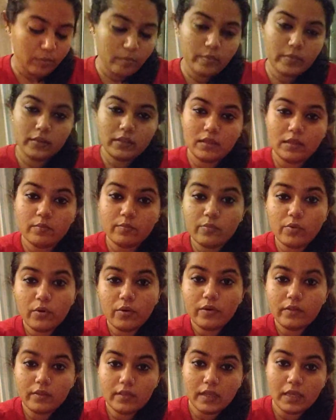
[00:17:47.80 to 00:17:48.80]
But the
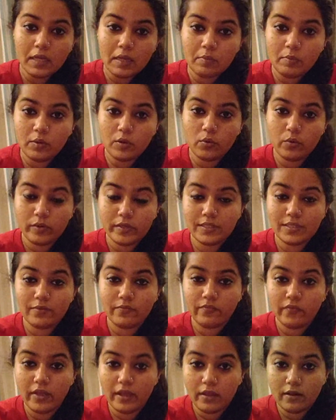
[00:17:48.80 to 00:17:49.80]
important thing about going
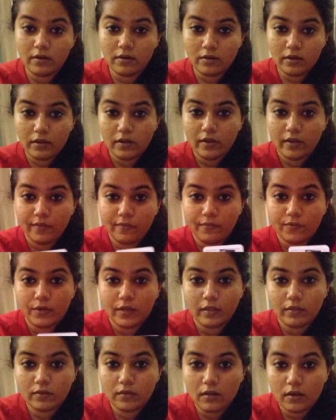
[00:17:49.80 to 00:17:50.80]
somewhere, and the
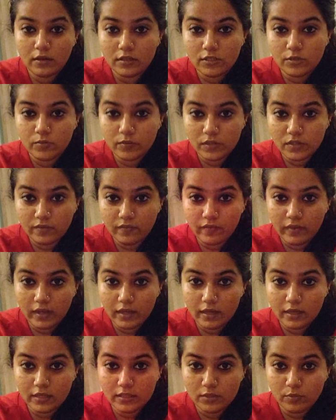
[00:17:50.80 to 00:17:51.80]
Death card in
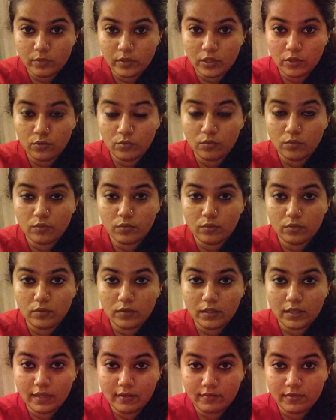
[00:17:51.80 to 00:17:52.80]
specific, is when you
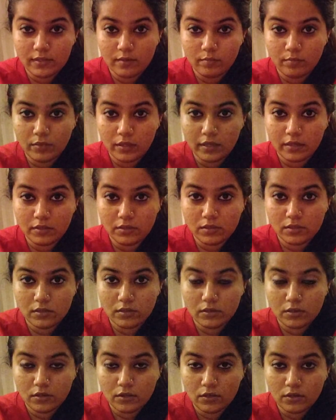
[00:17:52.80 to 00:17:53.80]
leave some place,
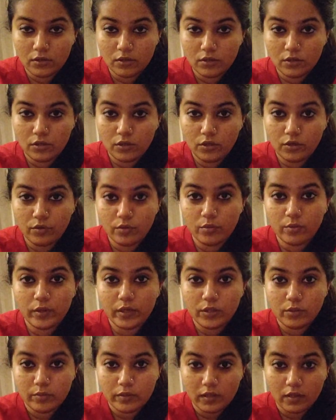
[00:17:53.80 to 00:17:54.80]
you're going
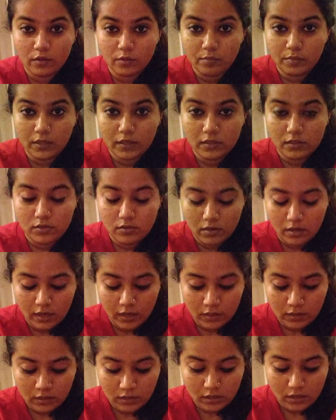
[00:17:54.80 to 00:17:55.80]
to another place,
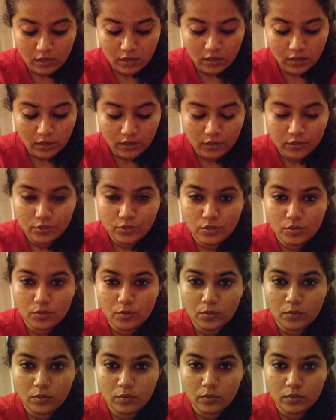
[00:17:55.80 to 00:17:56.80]
right?
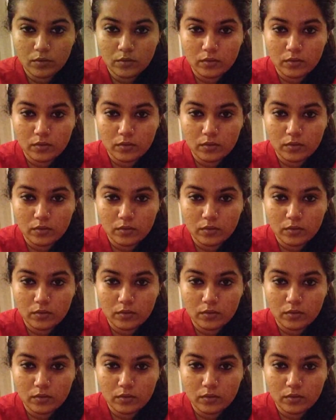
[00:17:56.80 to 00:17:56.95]
So,